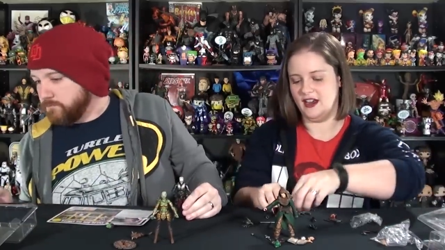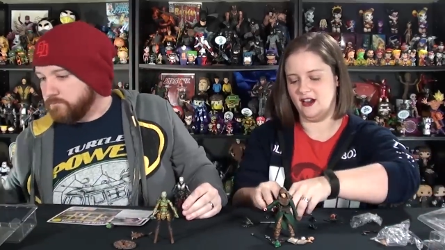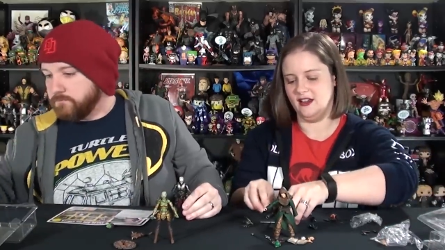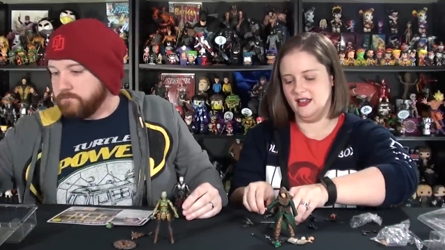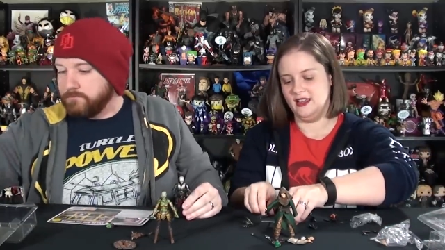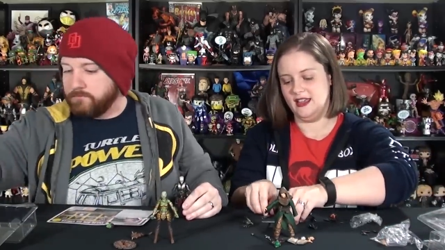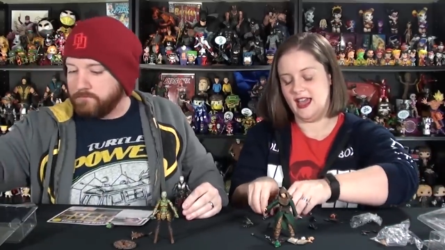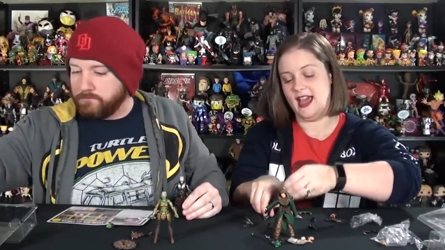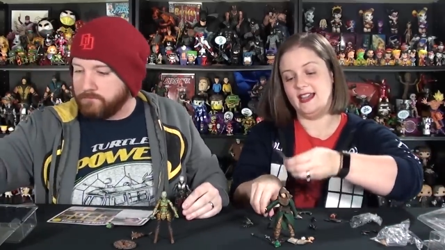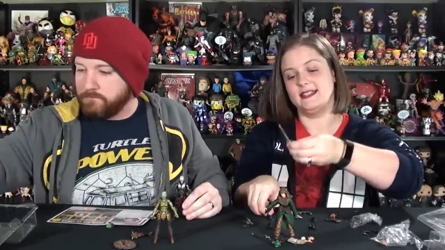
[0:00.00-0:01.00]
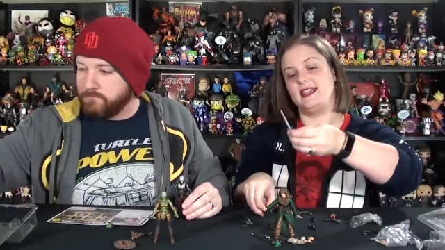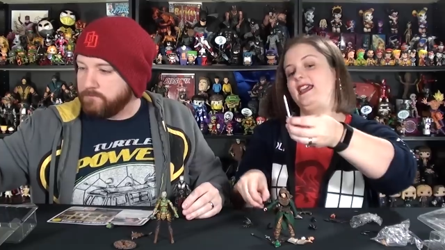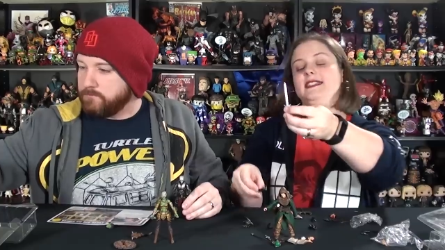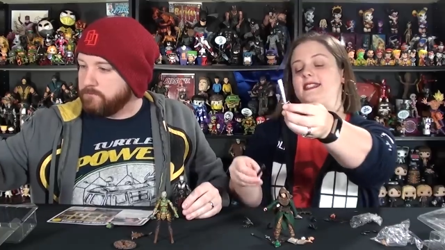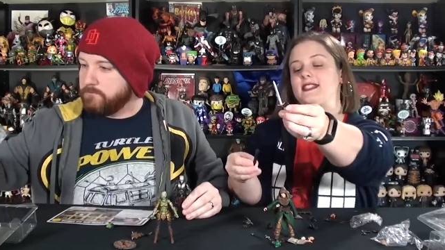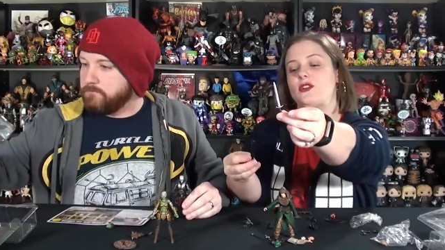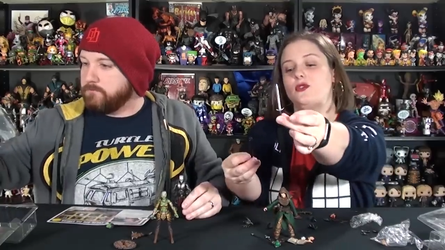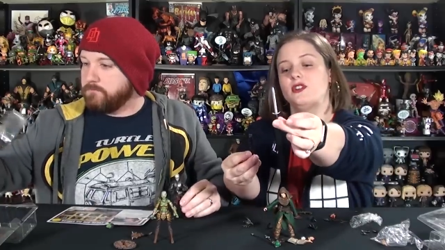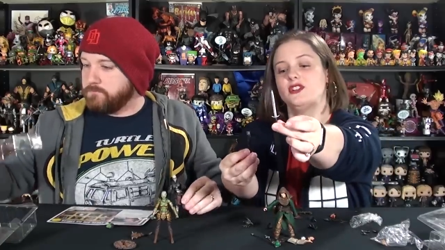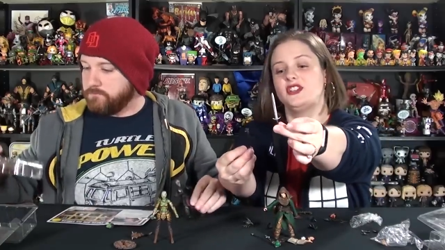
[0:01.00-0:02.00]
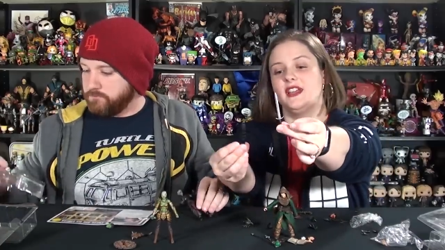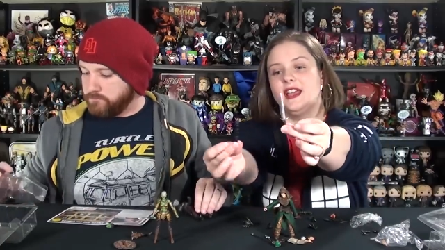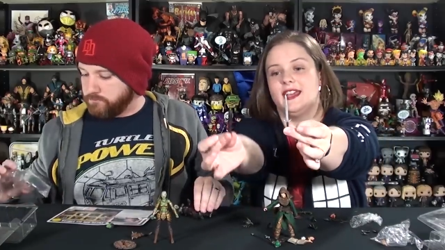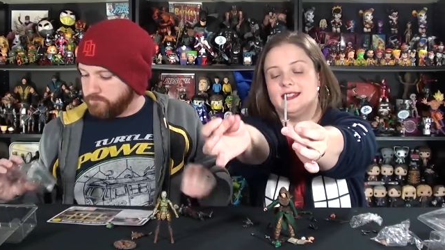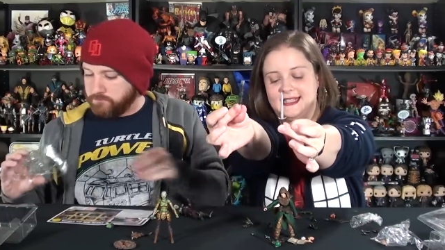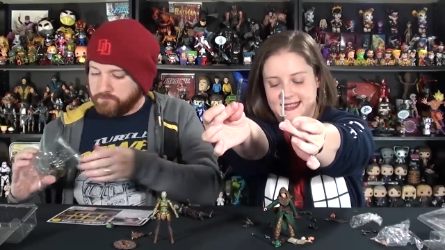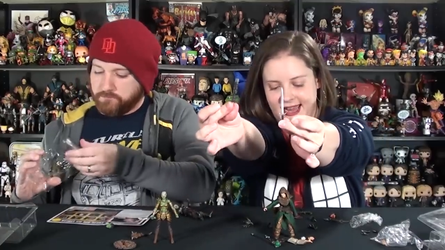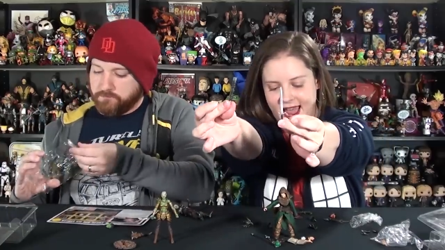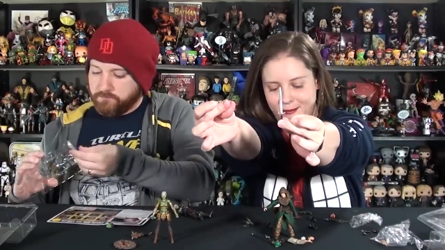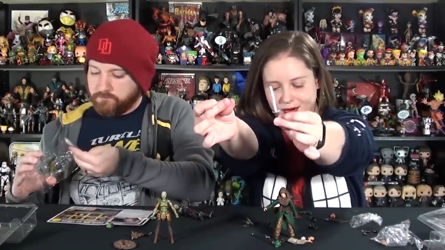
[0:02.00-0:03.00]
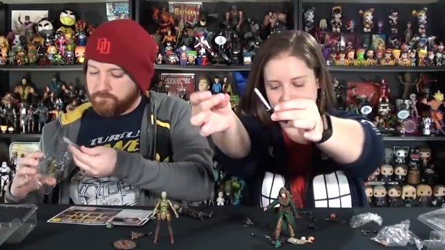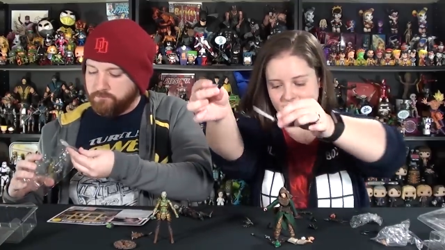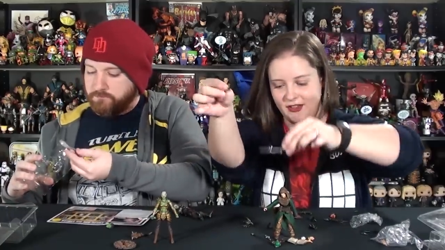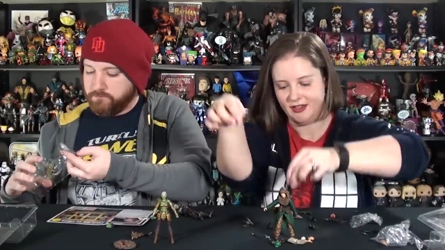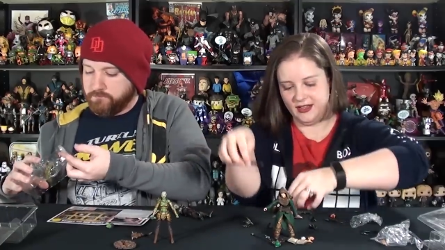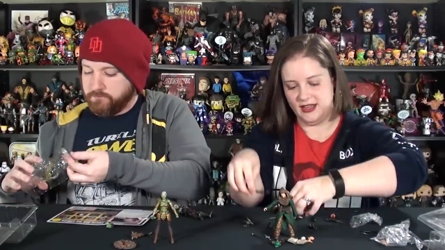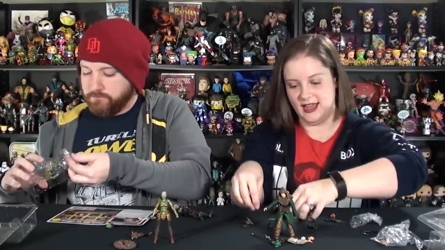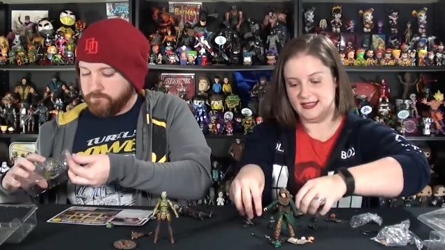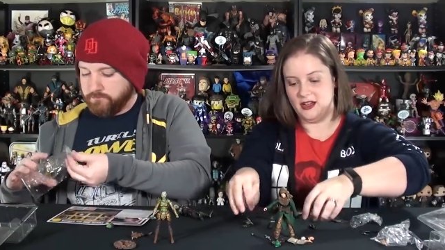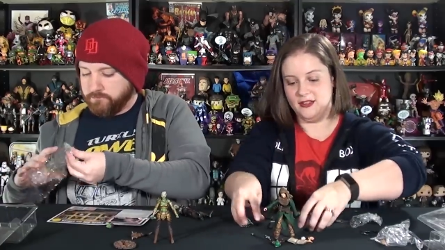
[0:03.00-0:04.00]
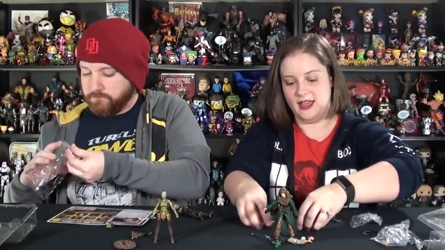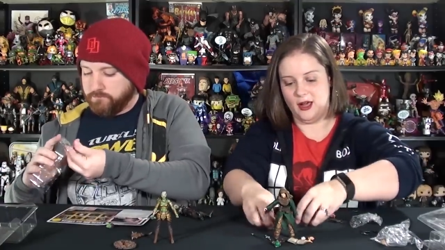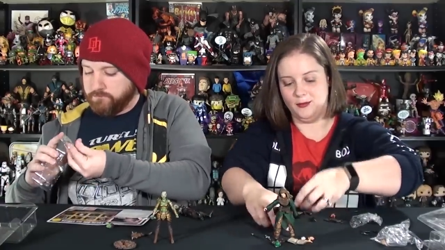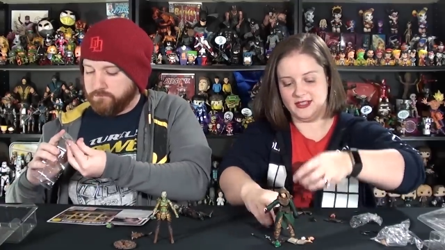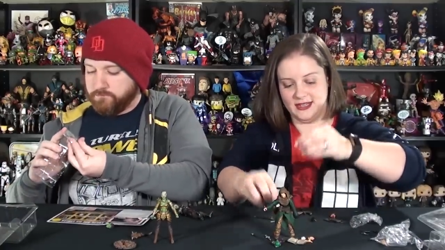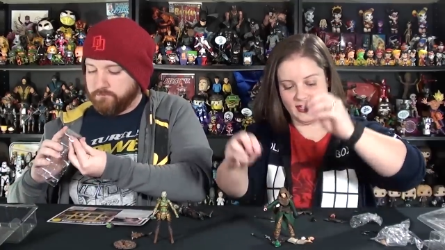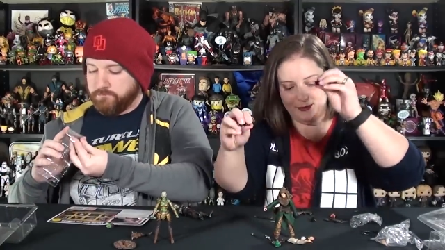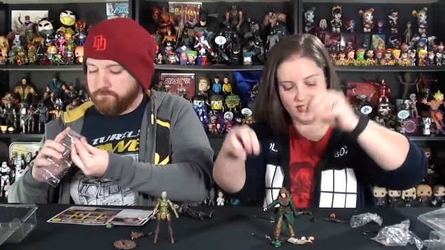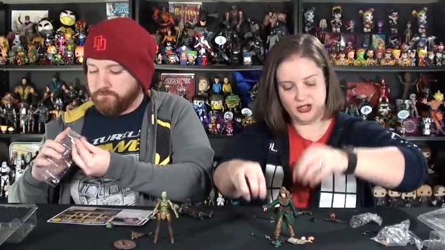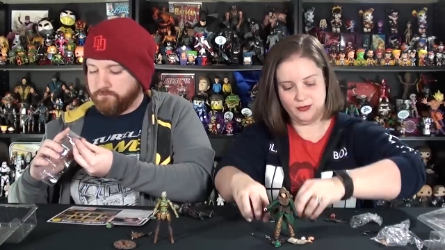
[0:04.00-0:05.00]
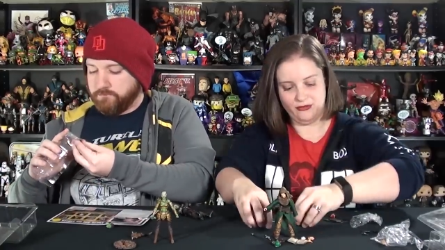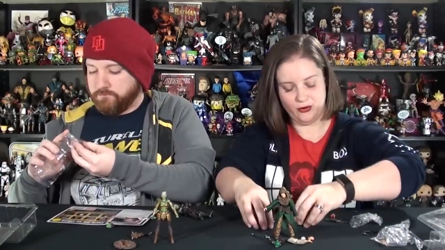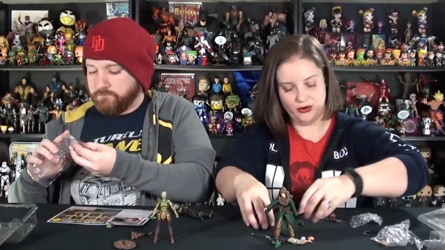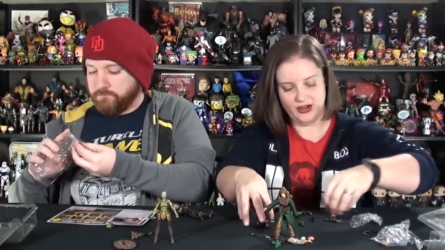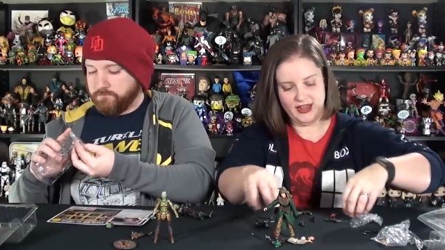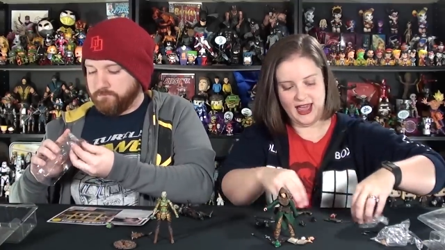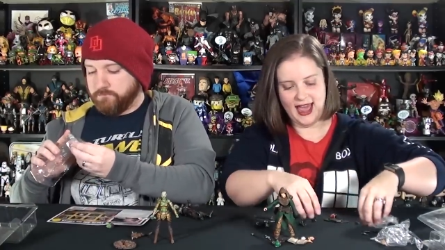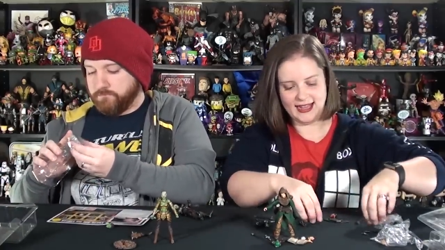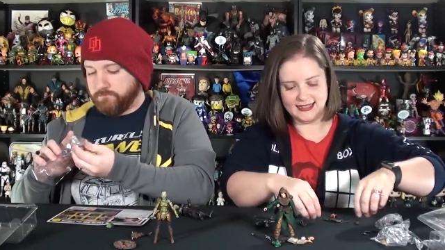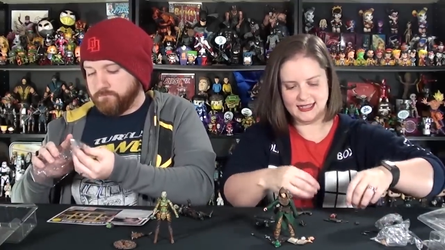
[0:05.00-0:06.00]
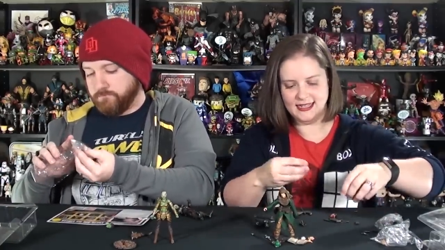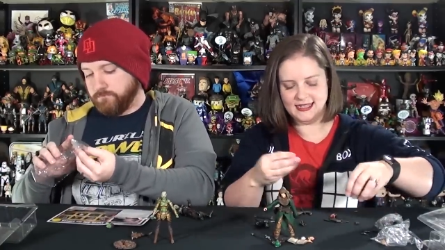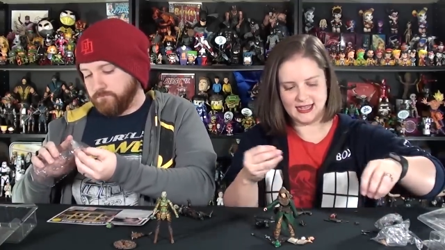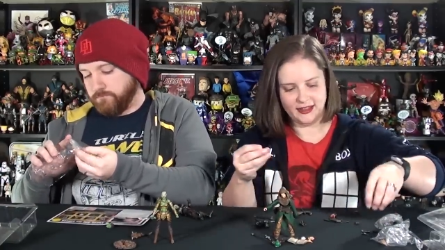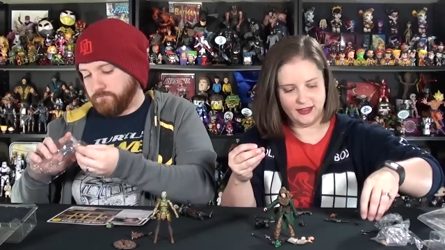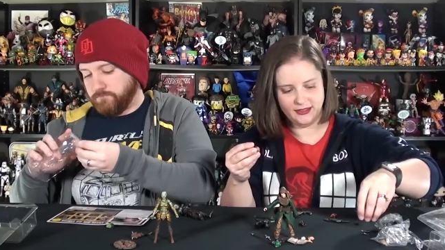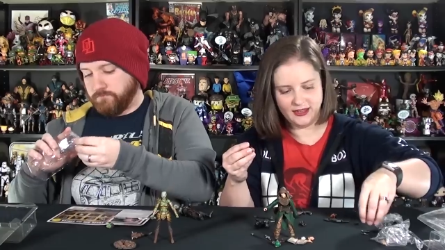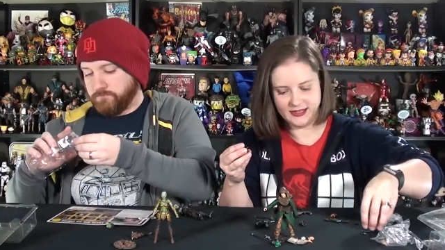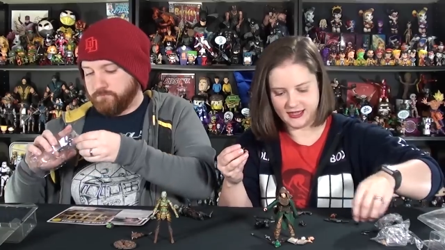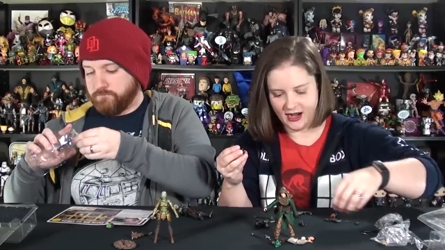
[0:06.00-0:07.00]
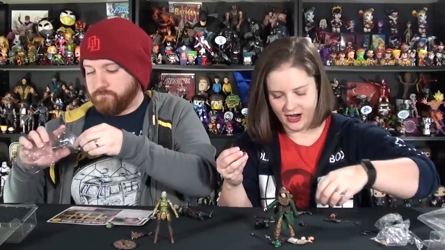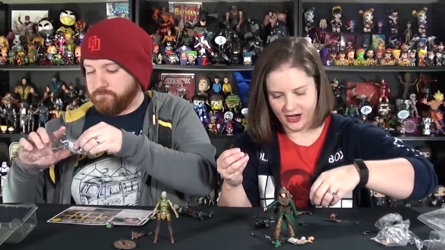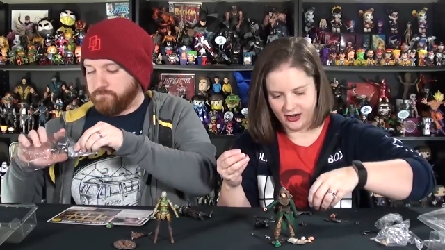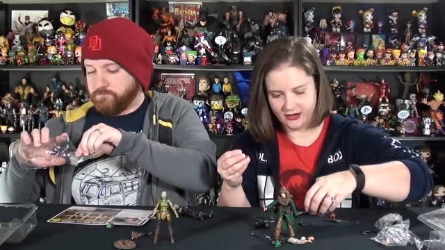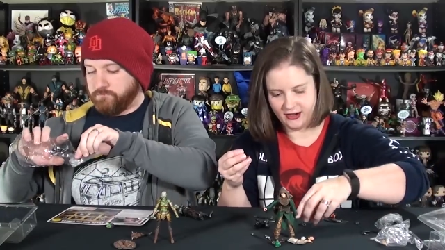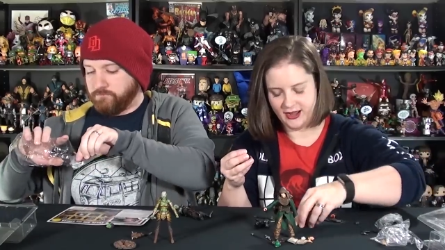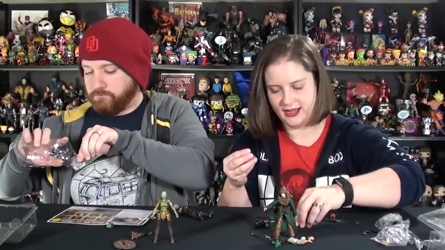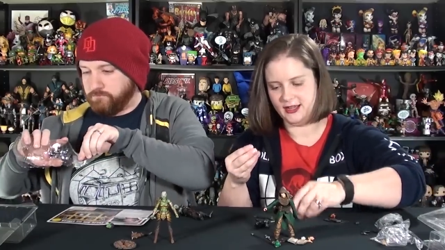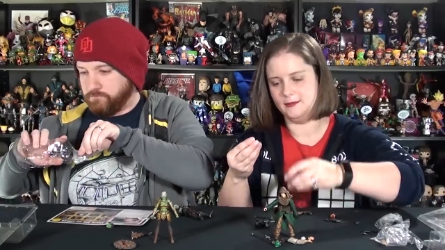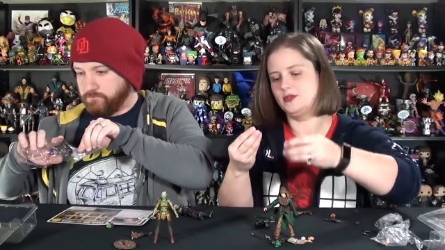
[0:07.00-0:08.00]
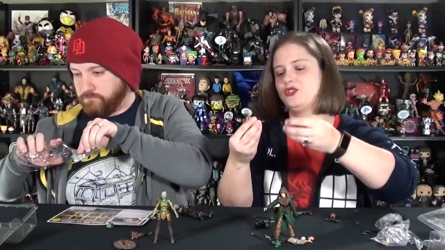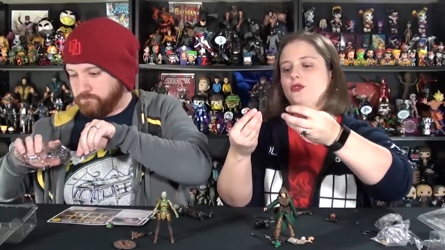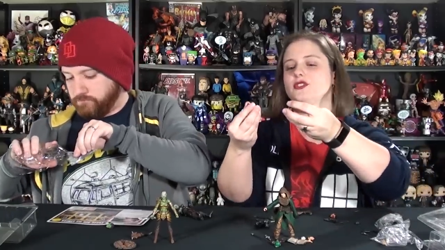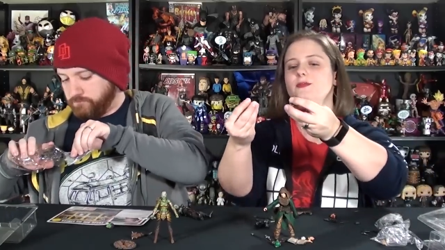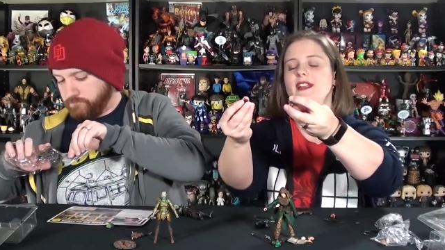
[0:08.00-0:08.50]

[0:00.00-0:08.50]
Speaker 1: there. He has a sword and scabbard. He has all the helmets, like I mentioned before. He has these, I think these are um, shoulder